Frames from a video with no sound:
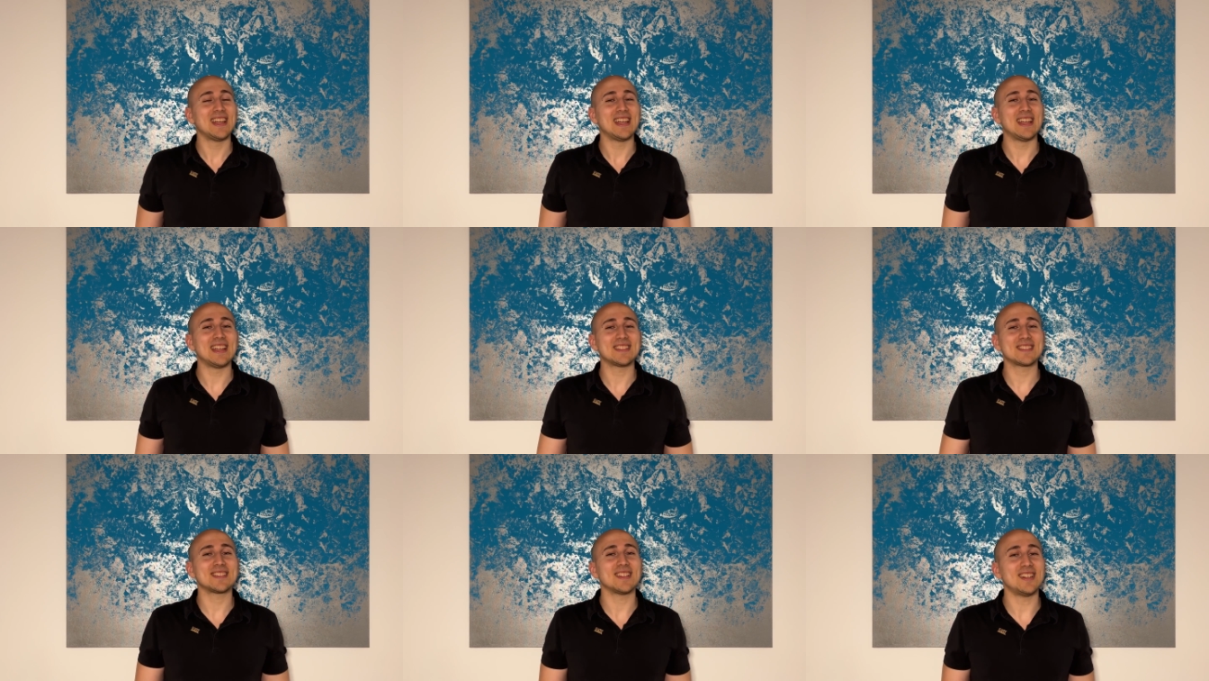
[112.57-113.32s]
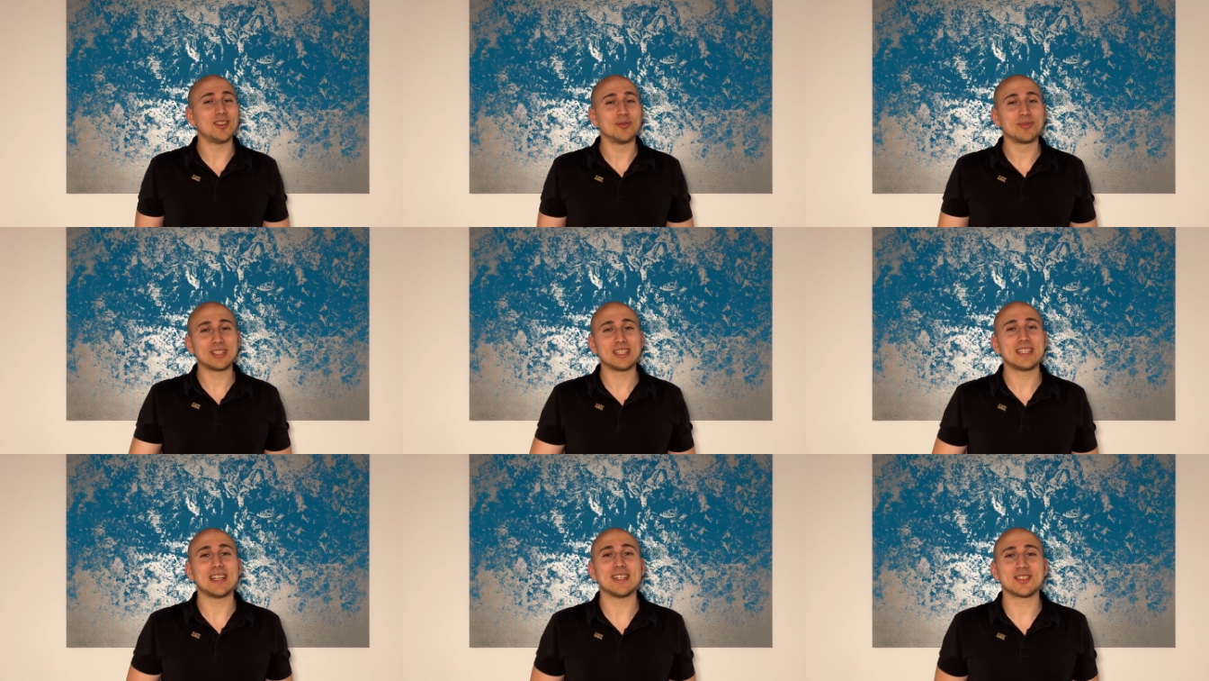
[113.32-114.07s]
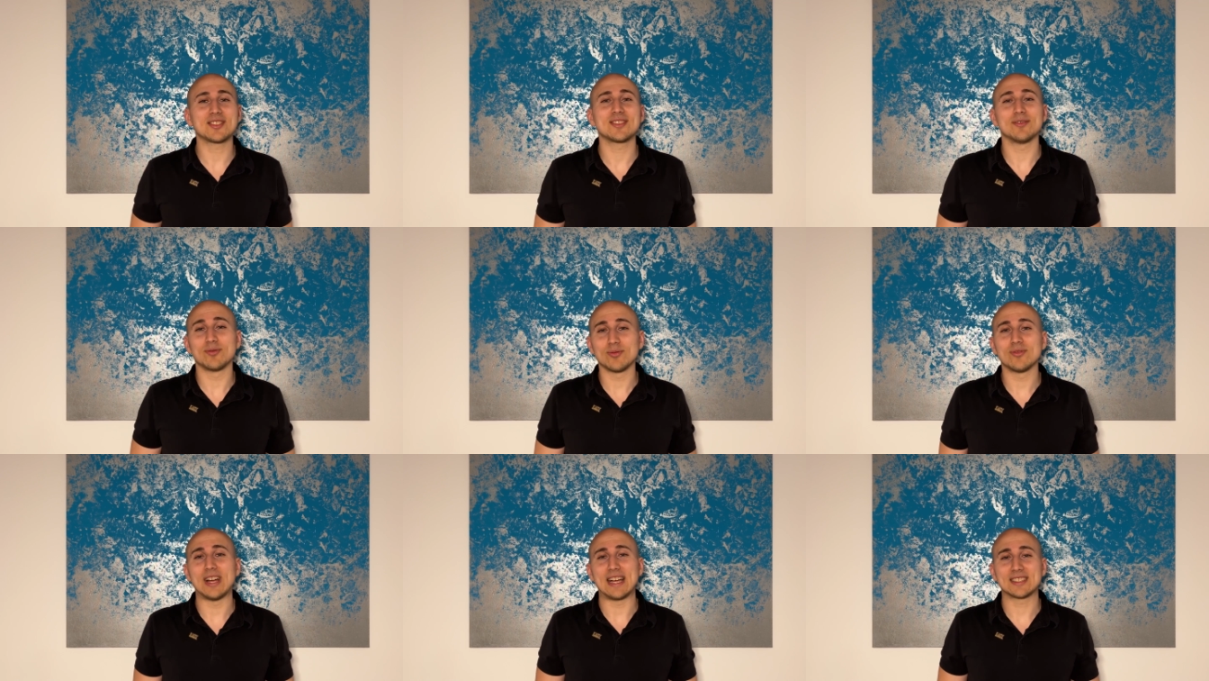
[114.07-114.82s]
it's a really nice
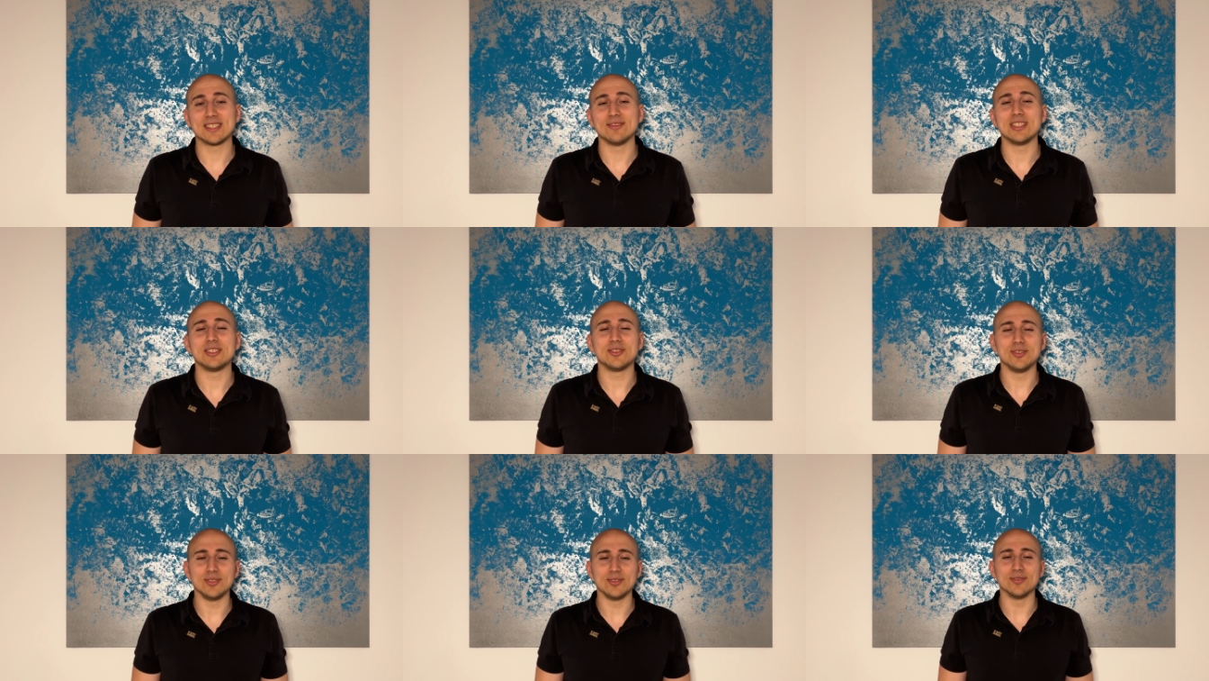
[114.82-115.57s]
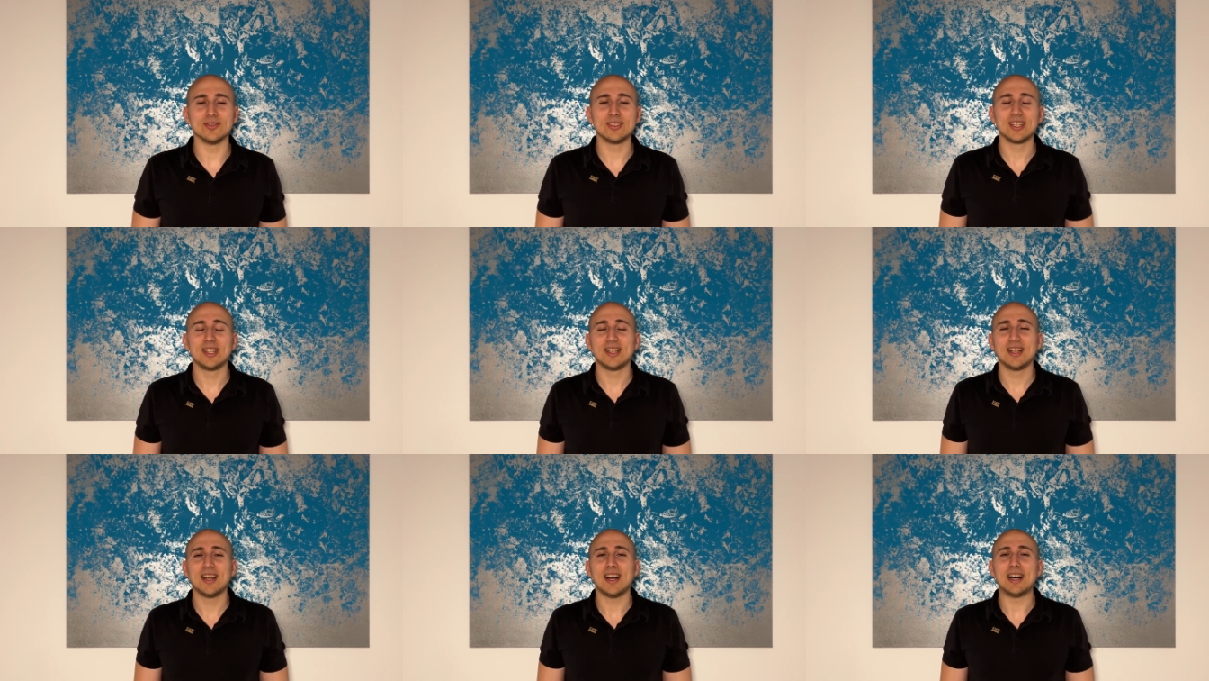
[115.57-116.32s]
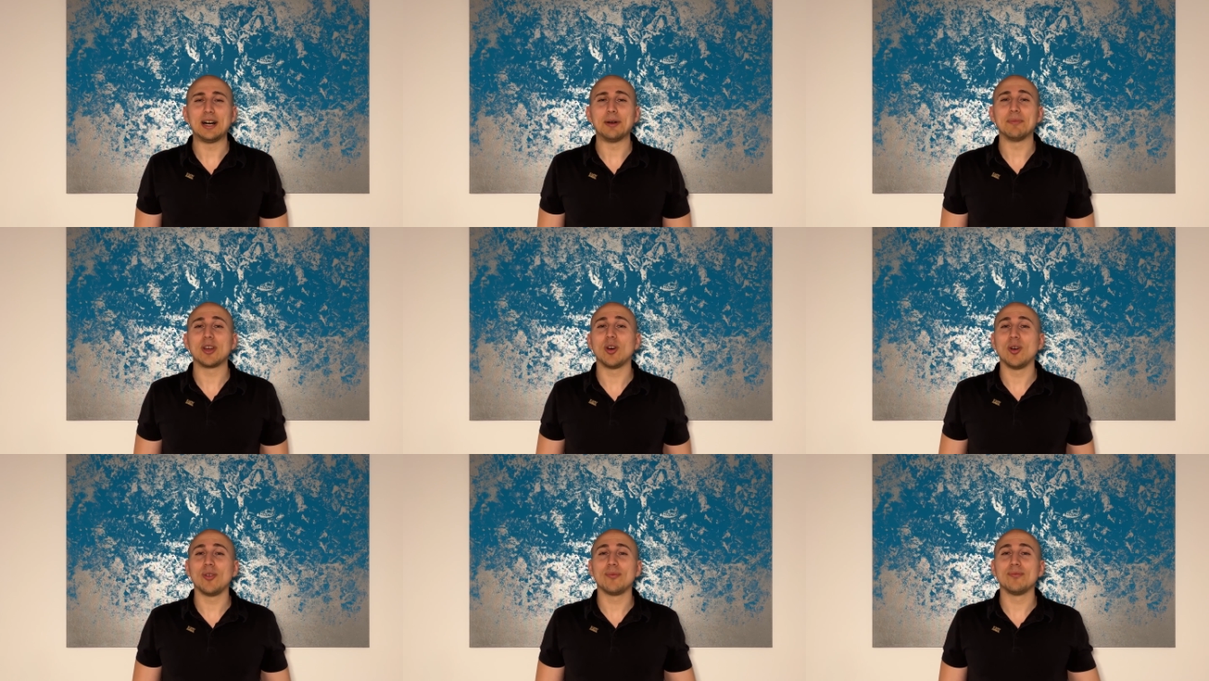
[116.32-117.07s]
activity to do.
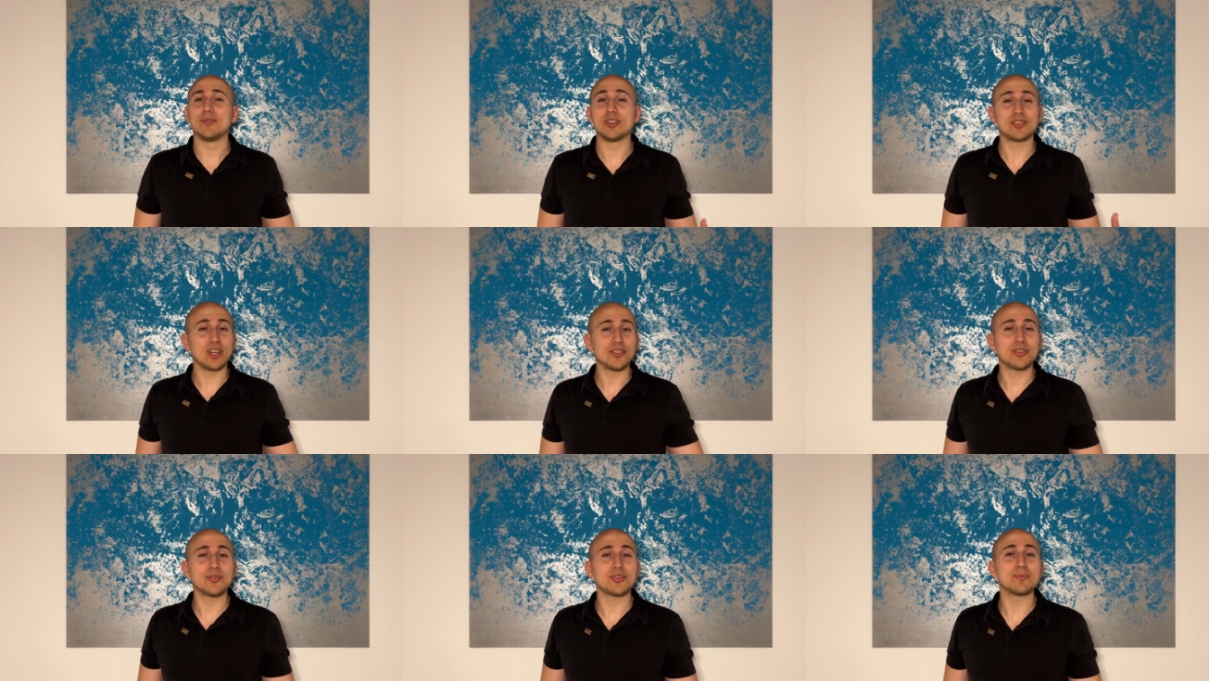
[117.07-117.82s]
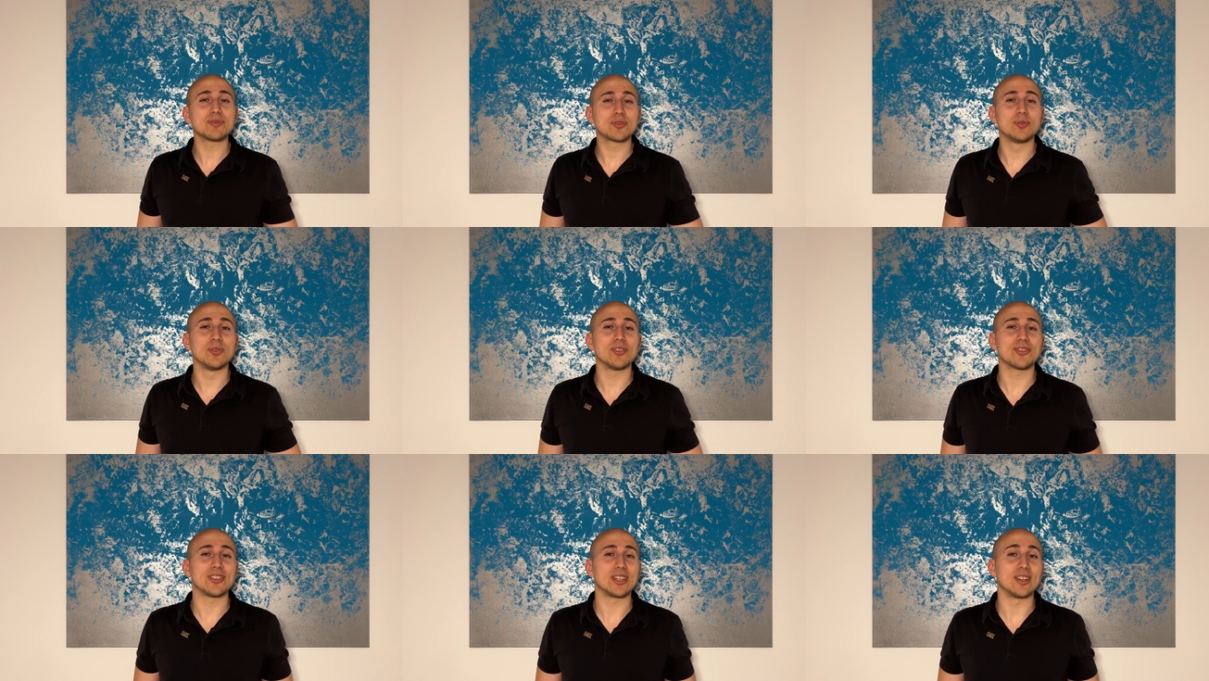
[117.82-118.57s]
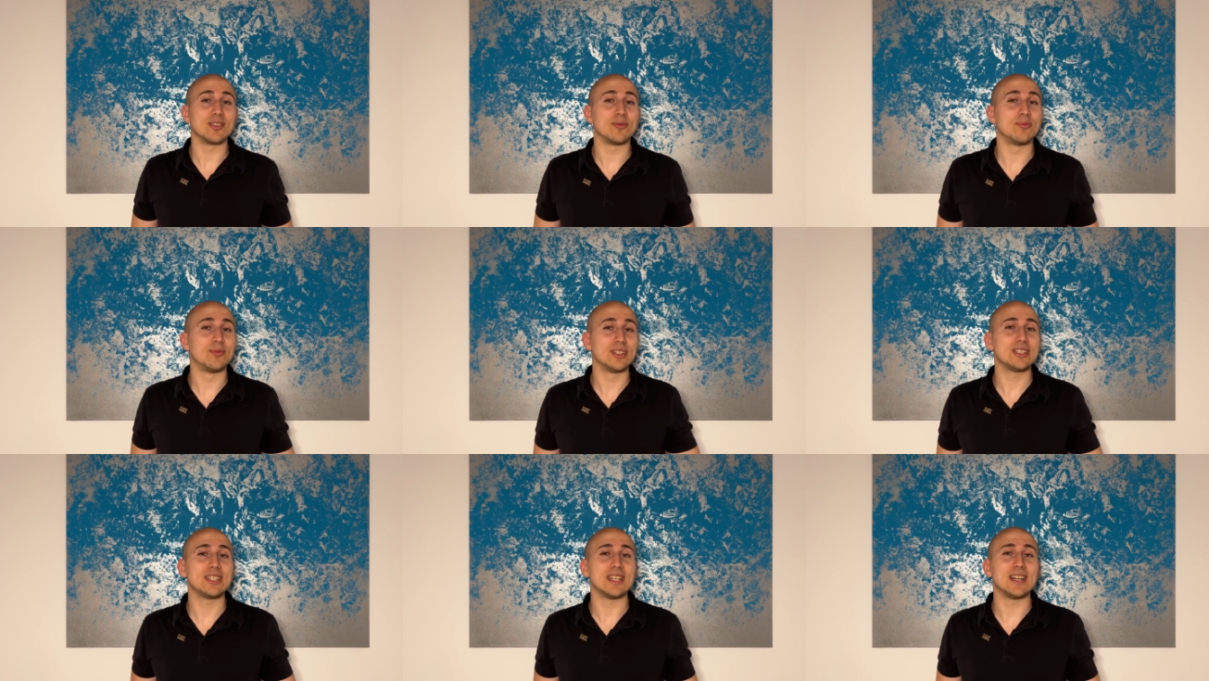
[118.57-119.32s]
There's also some schools that are
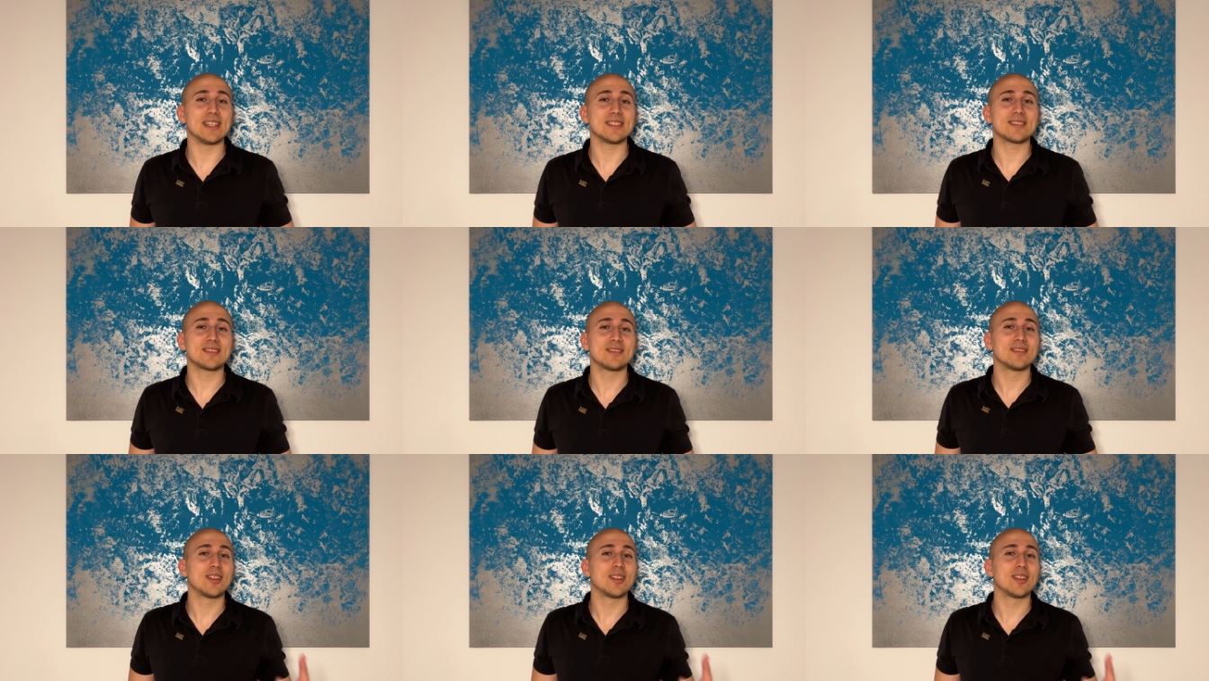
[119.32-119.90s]
really nice.